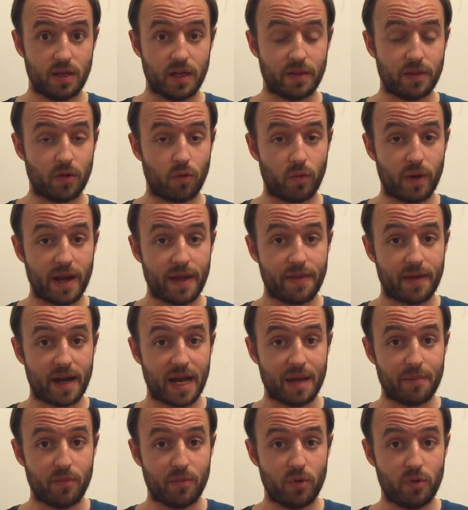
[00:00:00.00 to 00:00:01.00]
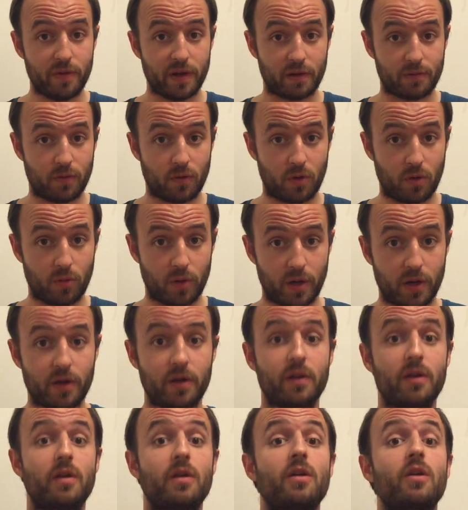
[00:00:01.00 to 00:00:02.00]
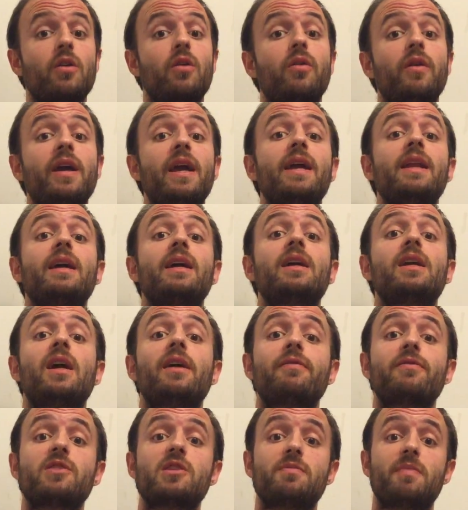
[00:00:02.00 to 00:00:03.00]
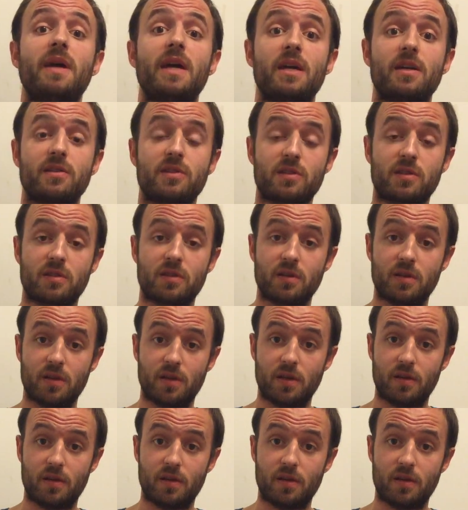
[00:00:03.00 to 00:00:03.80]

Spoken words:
in the way that I'm moving forward creating enough space